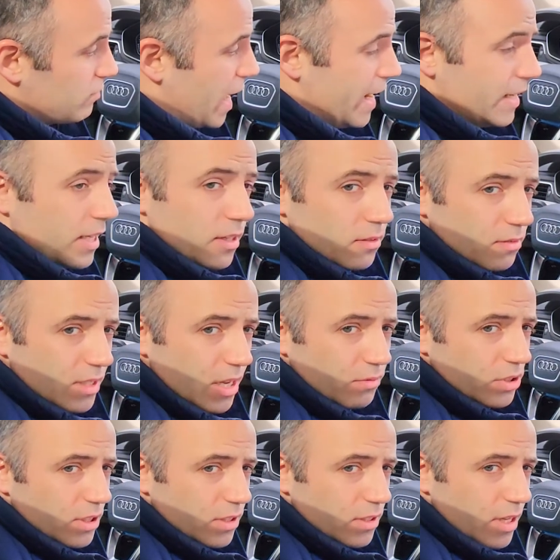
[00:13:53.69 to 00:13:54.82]

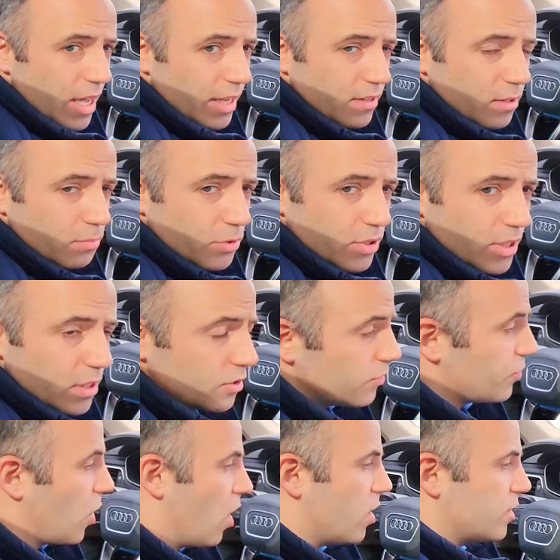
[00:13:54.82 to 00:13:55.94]
80%
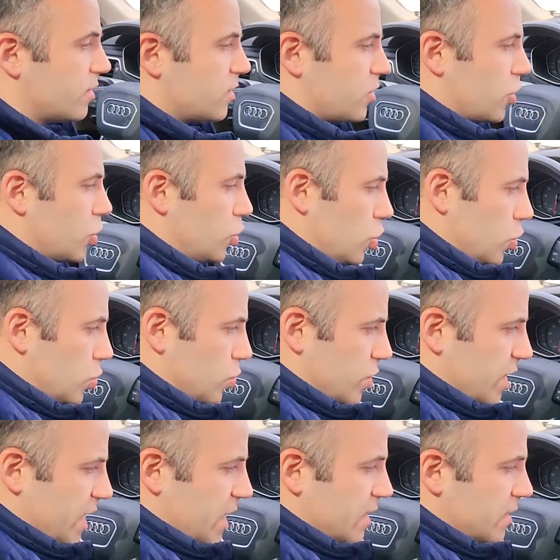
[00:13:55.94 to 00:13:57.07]
of cars could use
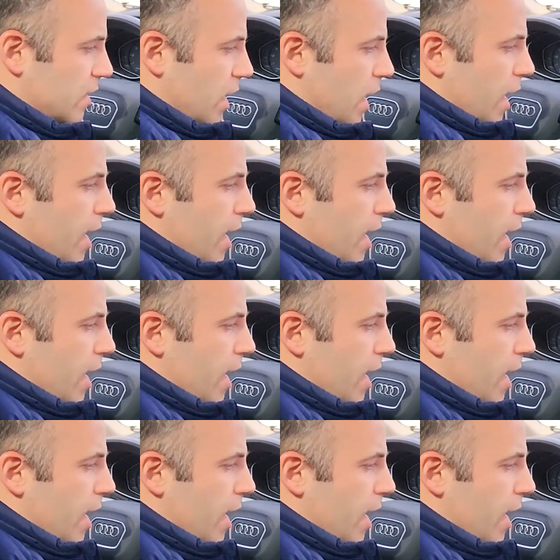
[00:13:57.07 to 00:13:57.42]
these.